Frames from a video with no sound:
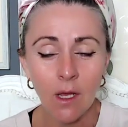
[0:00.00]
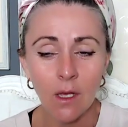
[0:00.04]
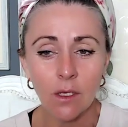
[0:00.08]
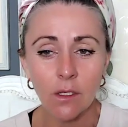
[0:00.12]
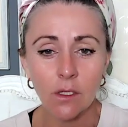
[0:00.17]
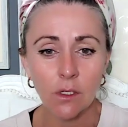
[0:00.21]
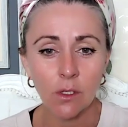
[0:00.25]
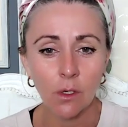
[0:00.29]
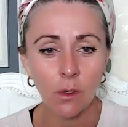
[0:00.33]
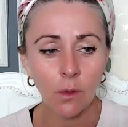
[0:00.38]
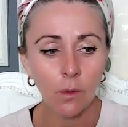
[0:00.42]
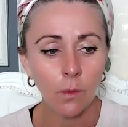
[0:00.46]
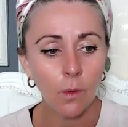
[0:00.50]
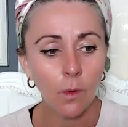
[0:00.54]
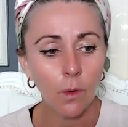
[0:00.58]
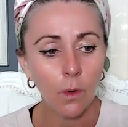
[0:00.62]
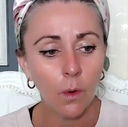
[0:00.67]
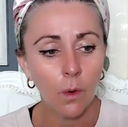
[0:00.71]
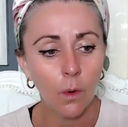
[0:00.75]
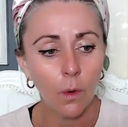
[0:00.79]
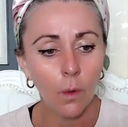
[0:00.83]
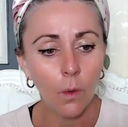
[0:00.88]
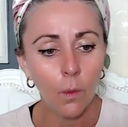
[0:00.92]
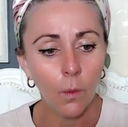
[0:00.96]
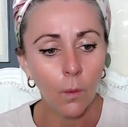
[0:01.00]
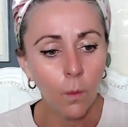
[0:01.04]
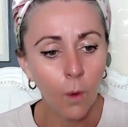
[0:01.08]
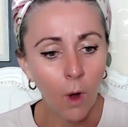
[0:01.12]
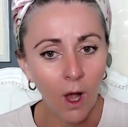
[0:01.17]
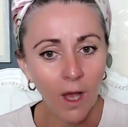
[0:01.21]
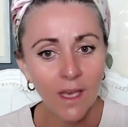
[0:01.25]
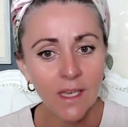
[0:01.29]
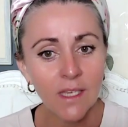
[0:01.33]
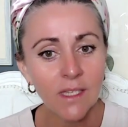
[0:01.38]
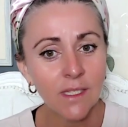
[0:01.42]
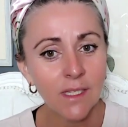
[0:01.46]
So,
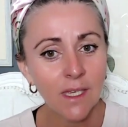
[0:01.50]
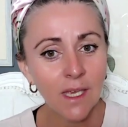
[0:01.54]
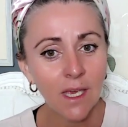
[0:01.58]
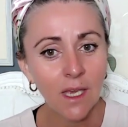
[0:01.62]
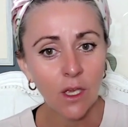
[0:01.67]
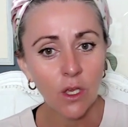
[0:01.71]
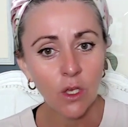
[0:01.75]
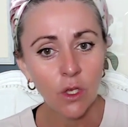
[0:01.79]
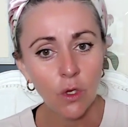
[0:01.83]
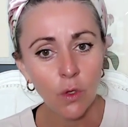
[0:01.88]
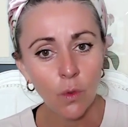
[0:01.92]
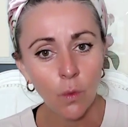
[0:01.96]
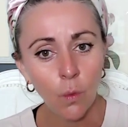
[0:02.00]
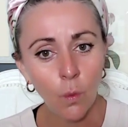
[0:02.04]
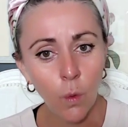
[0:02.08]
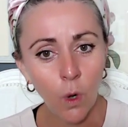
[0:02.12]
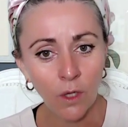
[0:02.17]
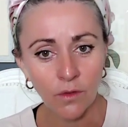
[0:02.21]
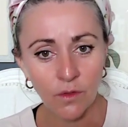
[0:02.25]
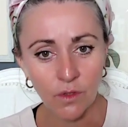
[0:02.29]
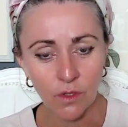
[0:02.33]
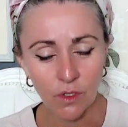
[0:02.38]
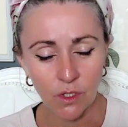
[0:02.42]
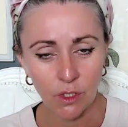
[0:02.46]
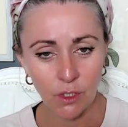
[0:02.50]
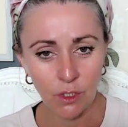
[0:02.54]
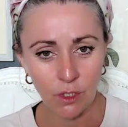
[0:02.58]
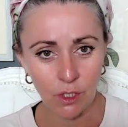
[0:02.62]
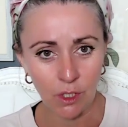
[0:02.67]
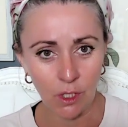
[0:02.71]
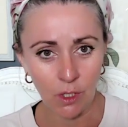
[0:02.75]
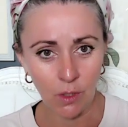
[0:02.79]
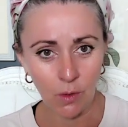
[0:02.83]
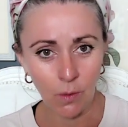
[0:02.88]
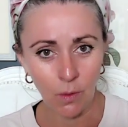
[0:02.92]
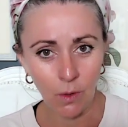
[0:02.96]
what is it you want to
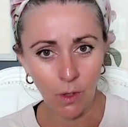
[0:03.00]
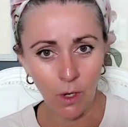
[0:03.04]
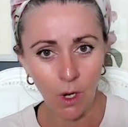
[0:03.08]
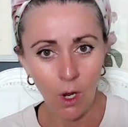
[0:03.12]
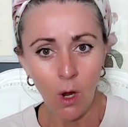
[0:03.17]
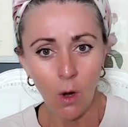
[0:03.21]
do?